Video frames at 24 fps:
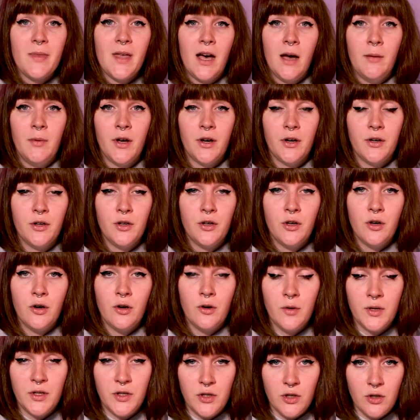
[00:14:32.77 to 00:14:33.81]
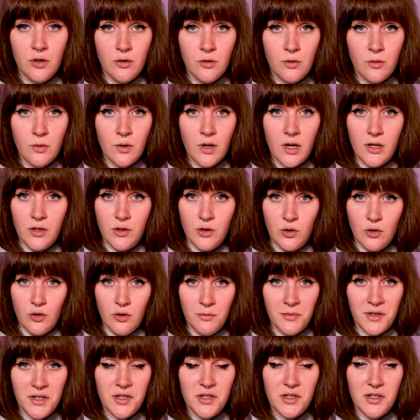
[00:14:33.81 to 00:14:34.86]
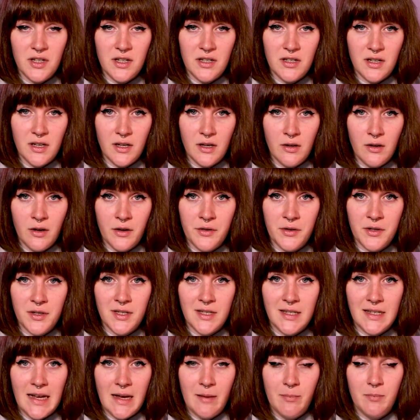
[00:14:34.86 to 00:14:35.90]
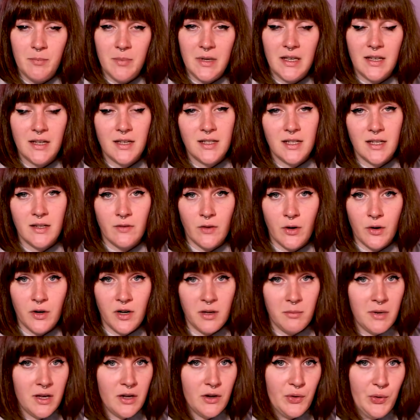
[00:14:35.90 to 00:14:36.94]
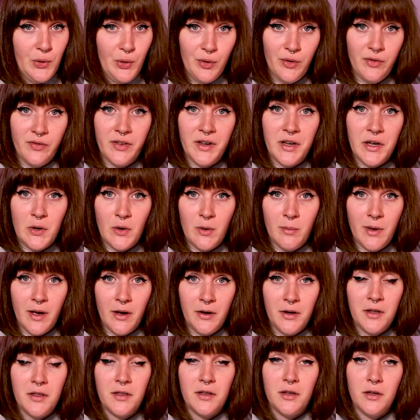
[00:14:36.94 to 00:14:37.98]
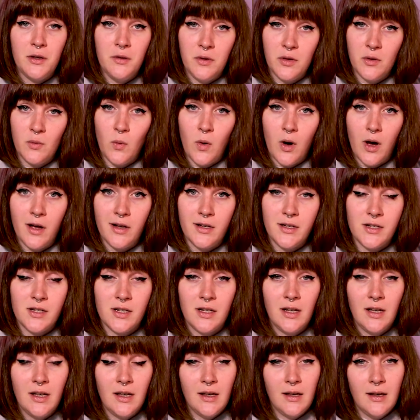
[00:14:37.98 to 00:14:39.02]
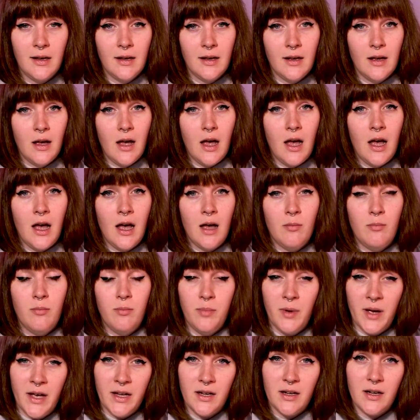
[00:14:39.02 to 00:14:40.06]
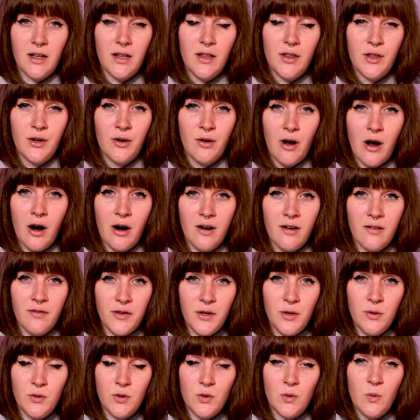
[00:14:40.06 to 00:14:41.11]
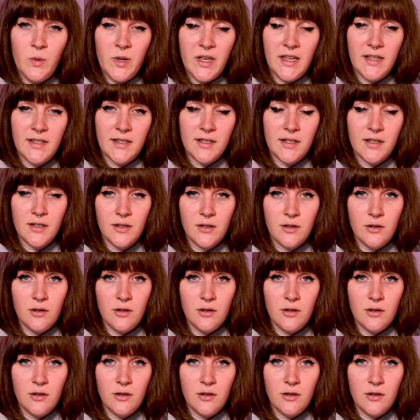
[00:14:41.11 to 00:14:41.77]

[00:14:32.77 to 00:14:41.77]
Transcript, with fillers: I'm not going to go into too much detail on this step because I've already made a whole video about it that you can watch, uh, but there are a few tweaks